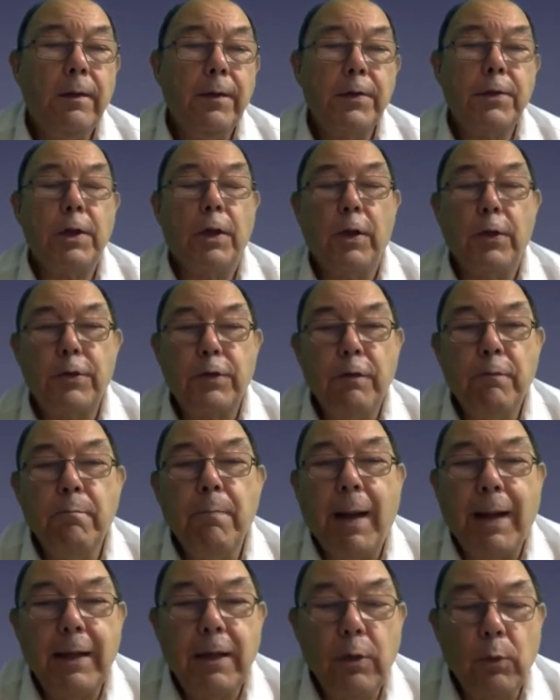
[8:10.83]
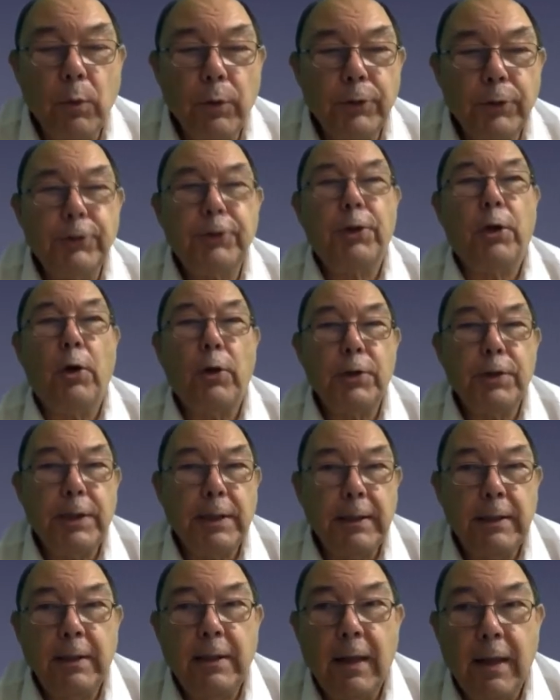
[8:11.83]
There's a lot of manual
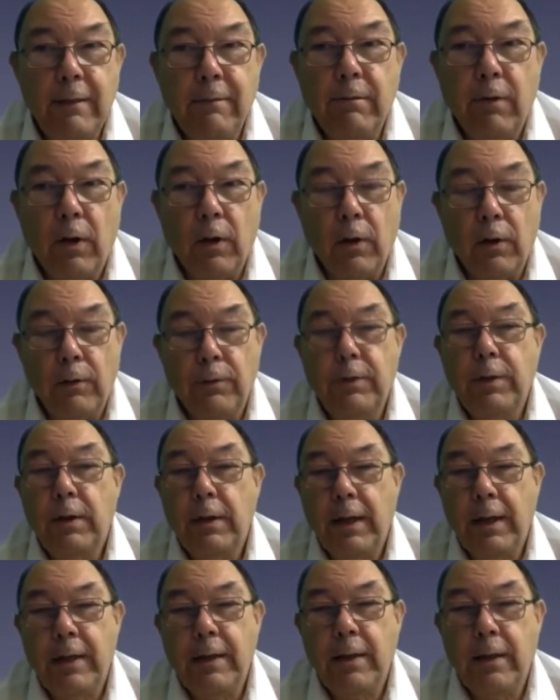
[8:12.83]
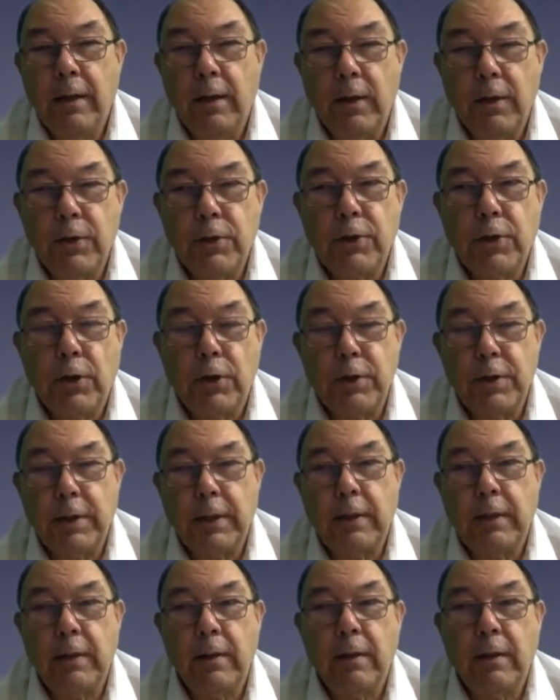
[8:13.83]
sorting involved in
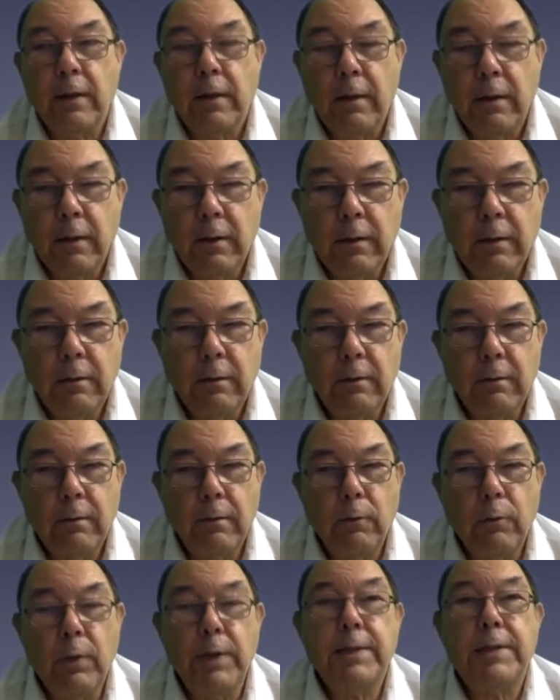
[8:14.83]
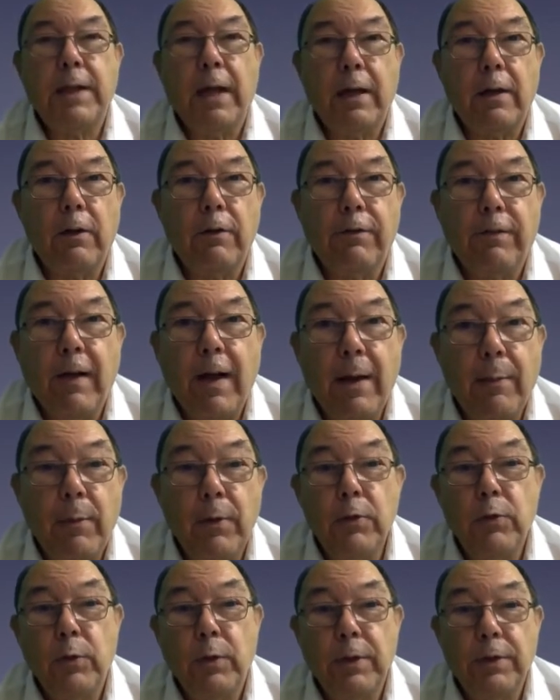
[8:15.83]
sorting recycled
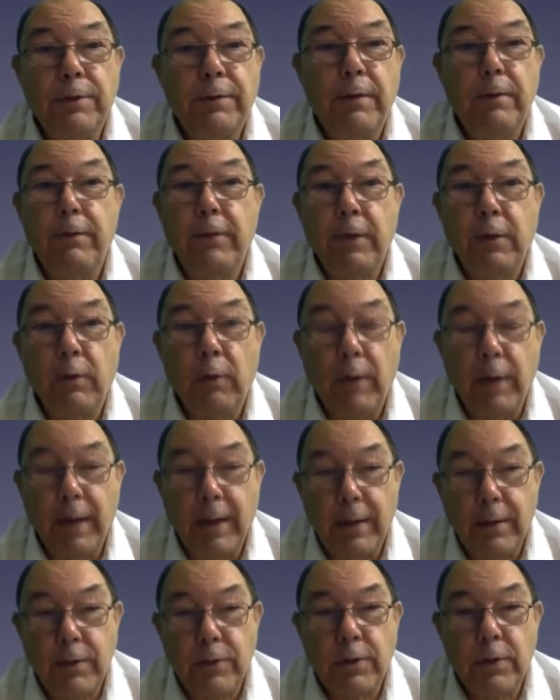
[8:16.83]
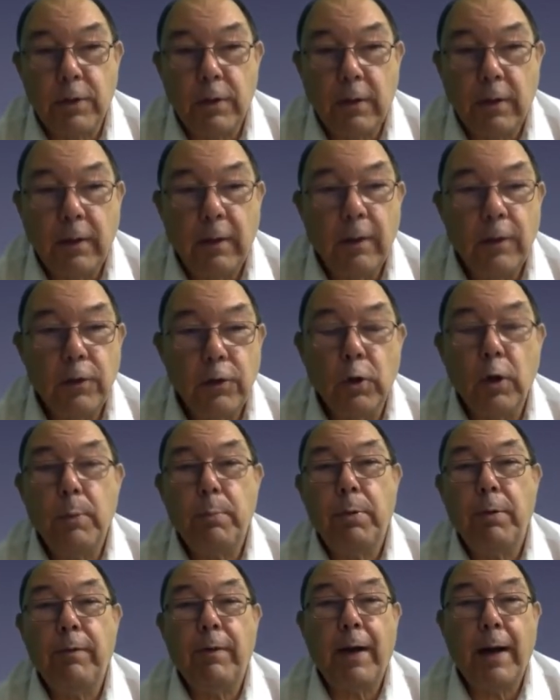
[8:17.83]
fibre into its 50 grades. So
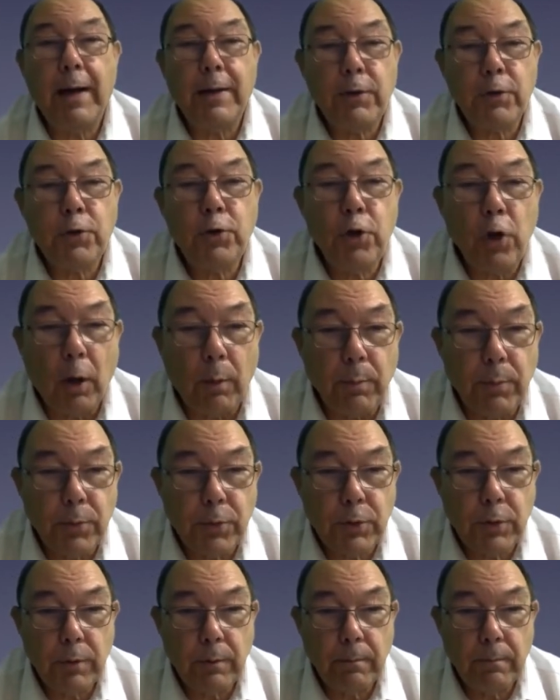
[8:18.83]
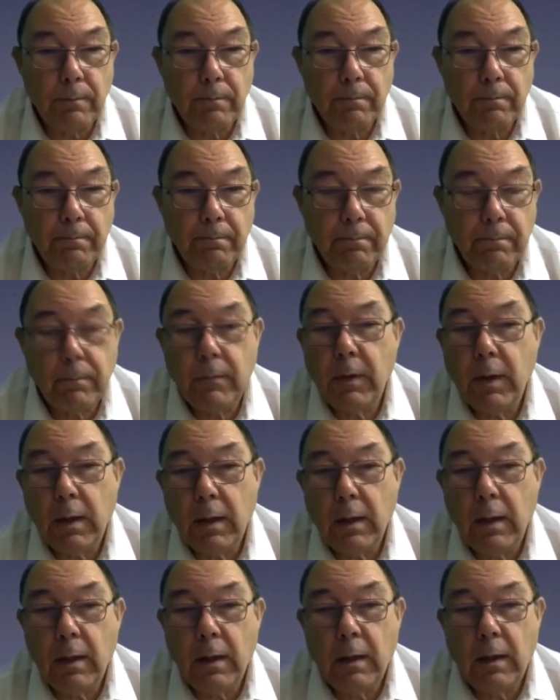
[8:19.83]
it provides jobs.
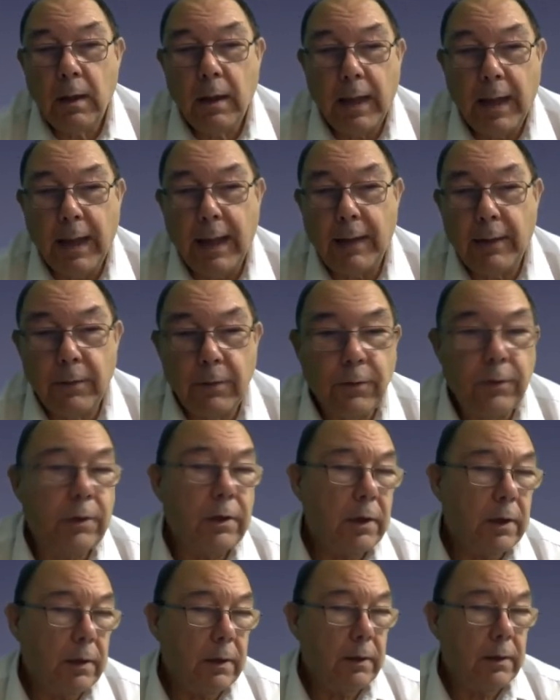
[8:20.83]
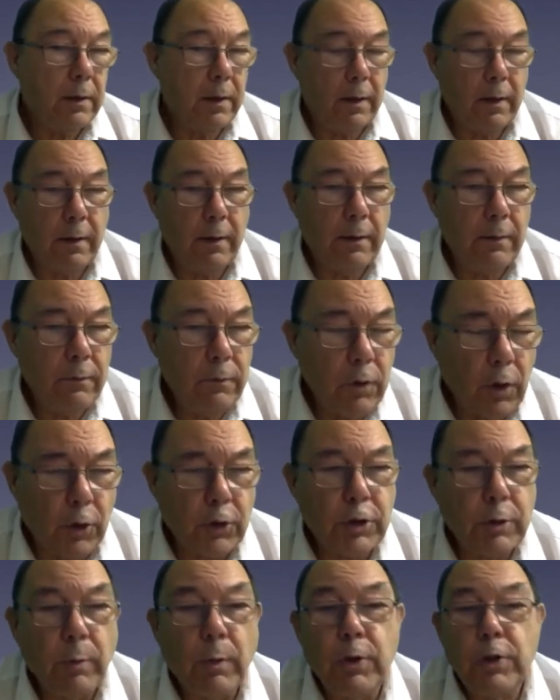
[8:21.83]
And
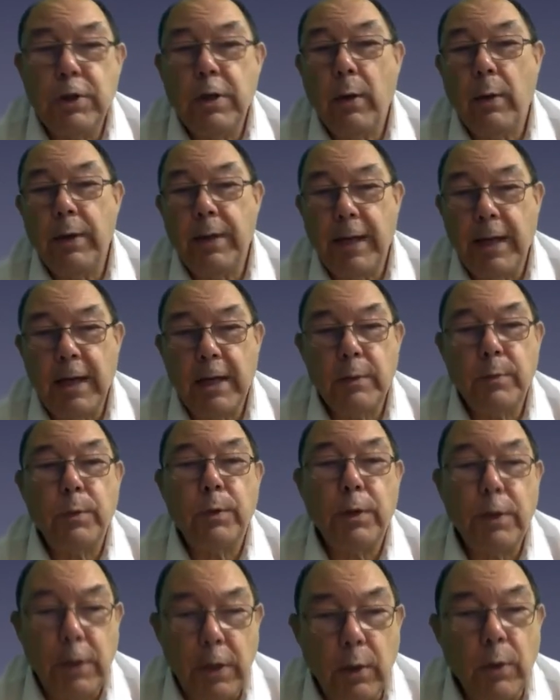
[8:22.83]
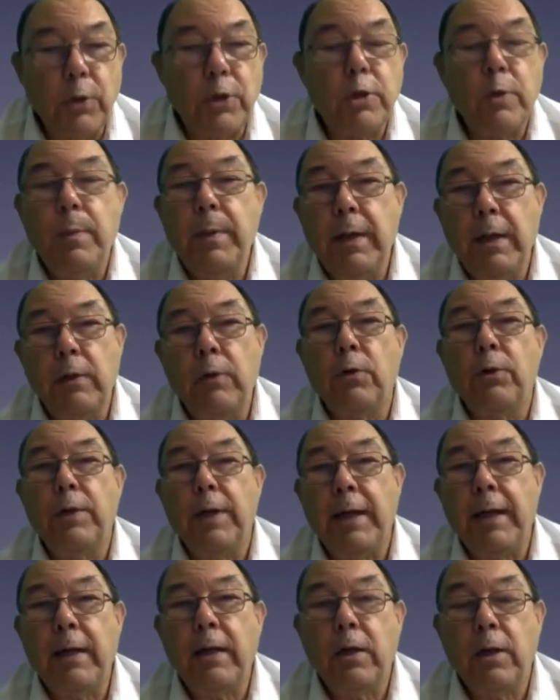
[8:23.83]
not so much nowadays, but it used to be a good
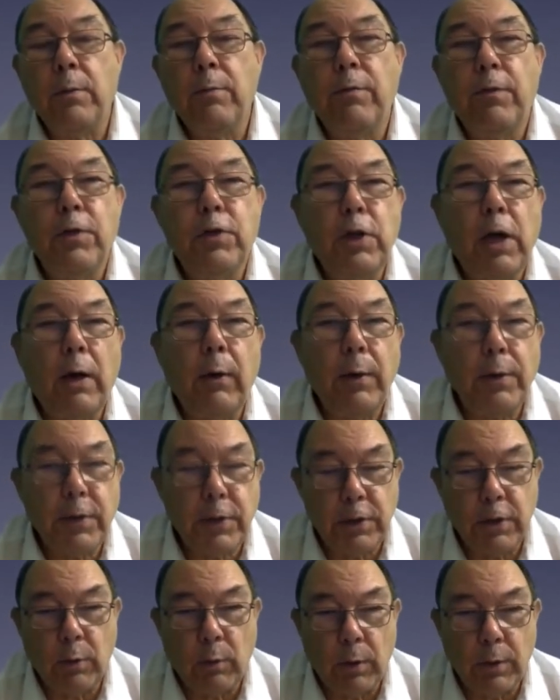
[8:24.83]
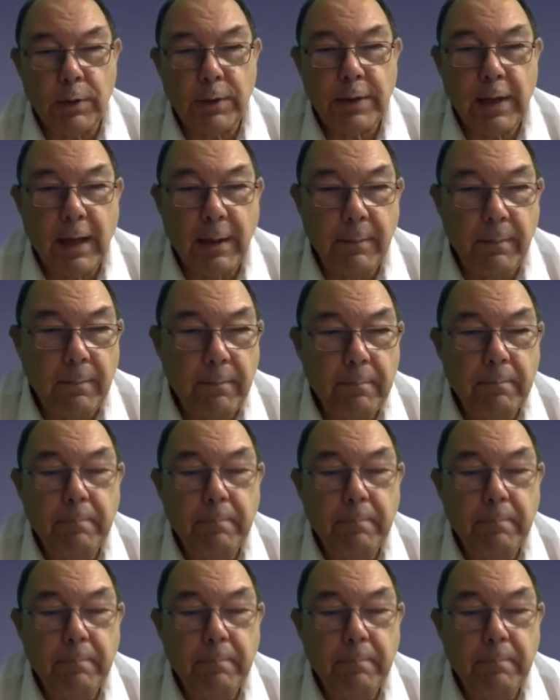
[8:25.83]
income for charities at one time.